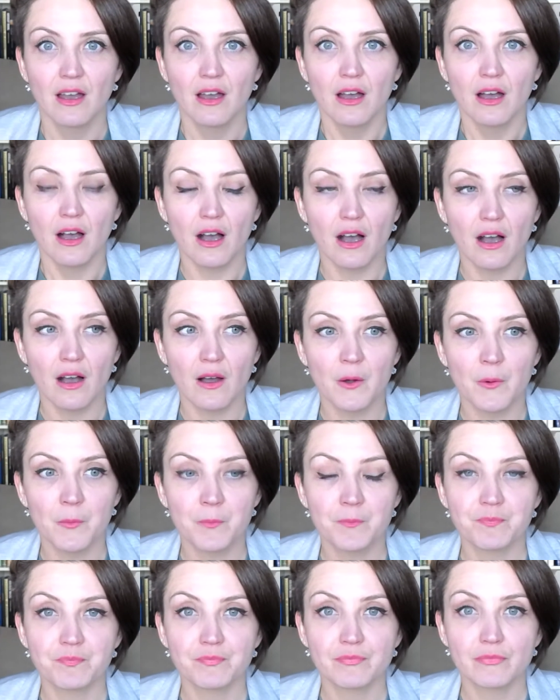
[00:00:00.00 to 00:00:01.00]

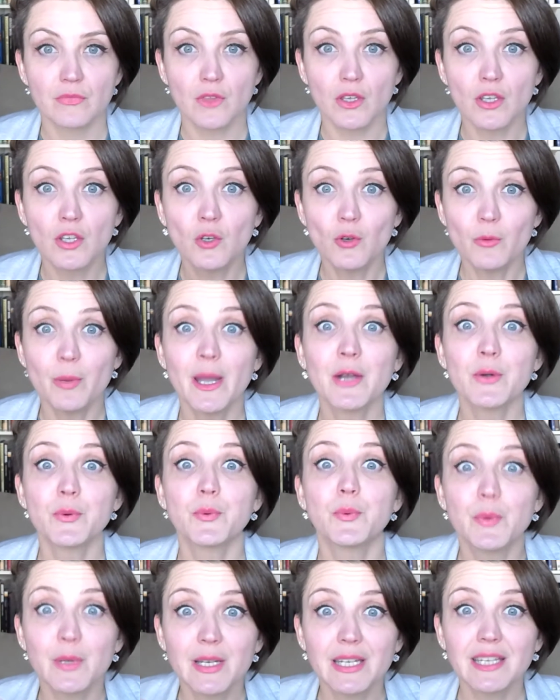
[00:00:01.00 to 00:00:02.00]
You may
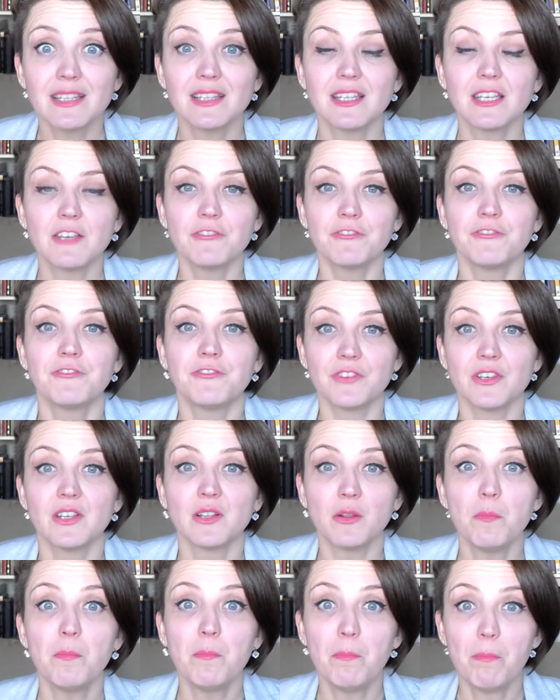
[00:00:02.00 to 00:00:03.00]
really
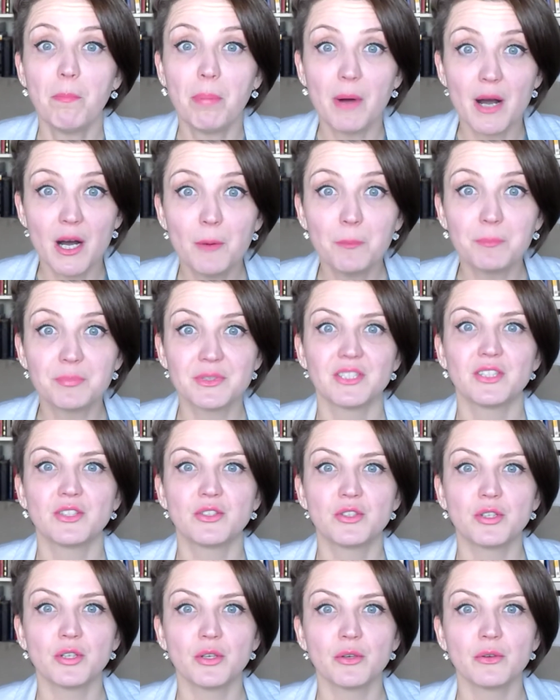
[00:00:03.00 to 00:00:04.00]
feel pumped
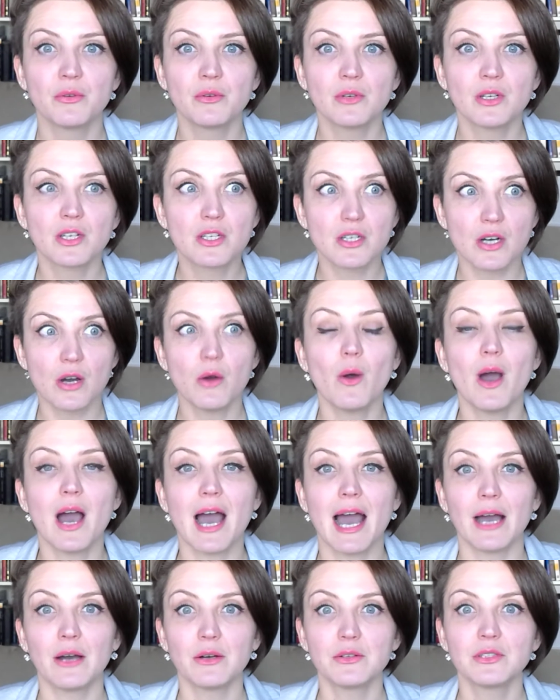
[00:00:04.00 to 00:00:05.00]
to go
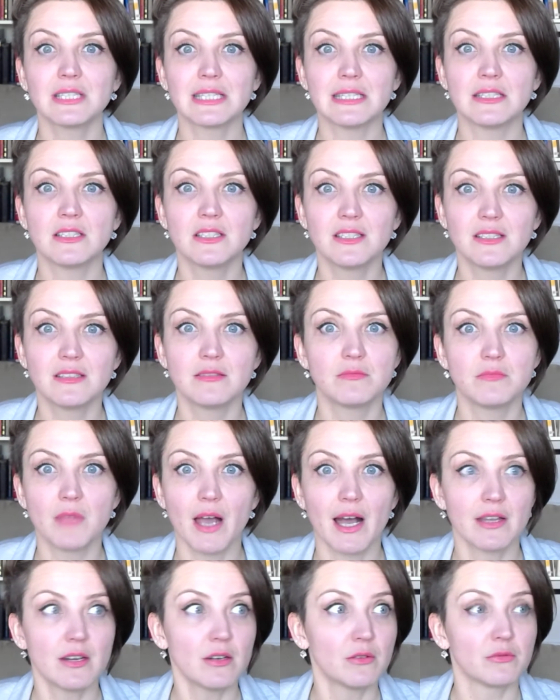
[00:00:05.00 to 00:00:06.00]
out and,
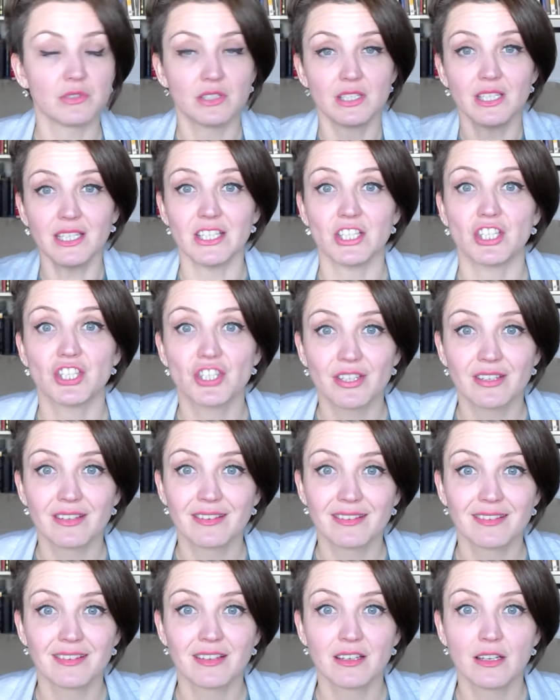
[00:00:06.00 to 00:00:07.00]
teach.
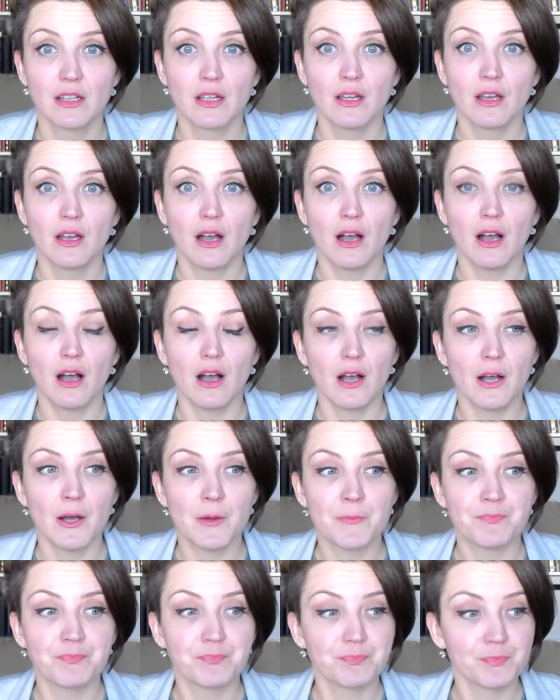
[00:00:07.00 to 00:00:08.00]

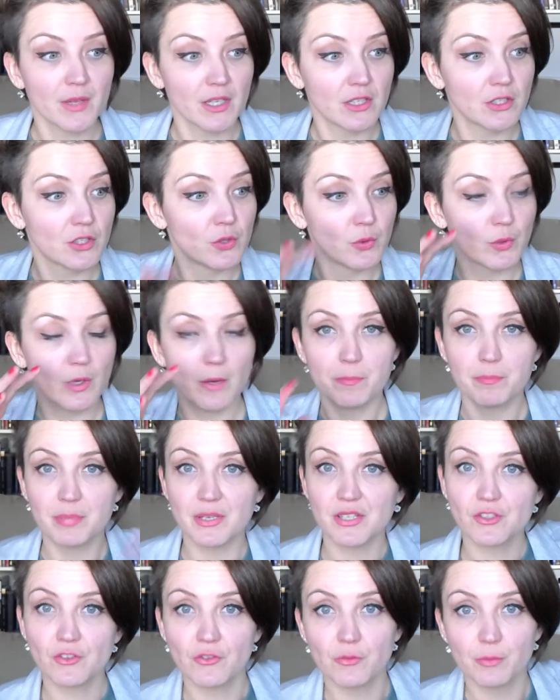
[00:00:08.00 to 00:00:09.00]
Do a
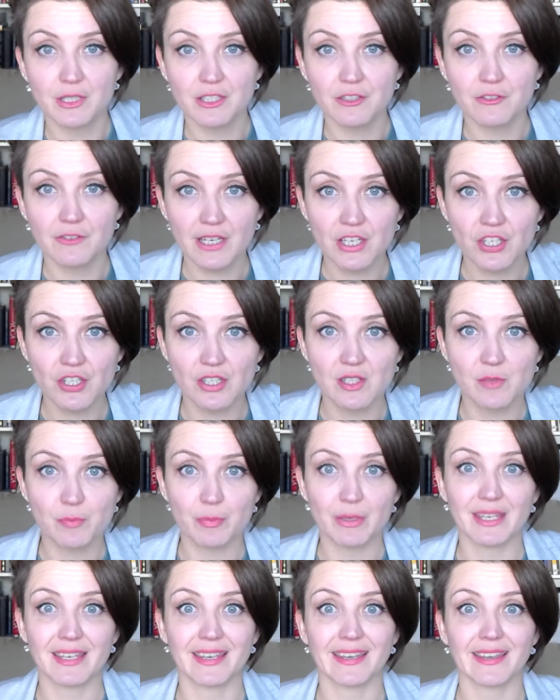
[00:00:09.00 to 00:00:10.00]
piece of motivation
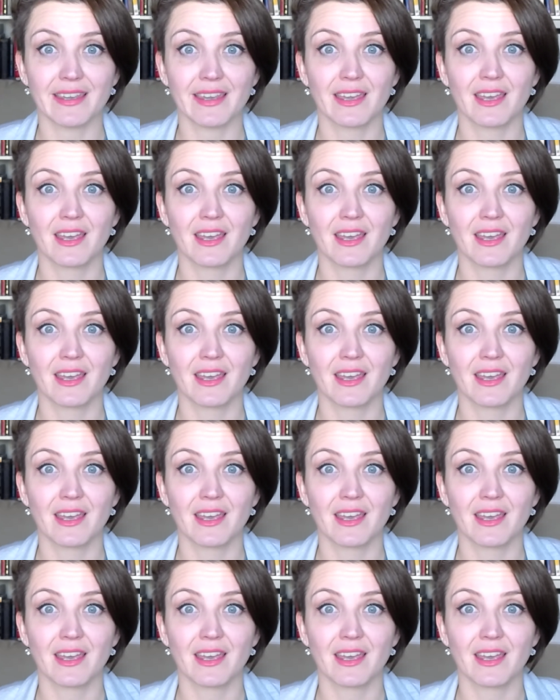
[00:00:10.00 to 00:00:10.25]
speaking.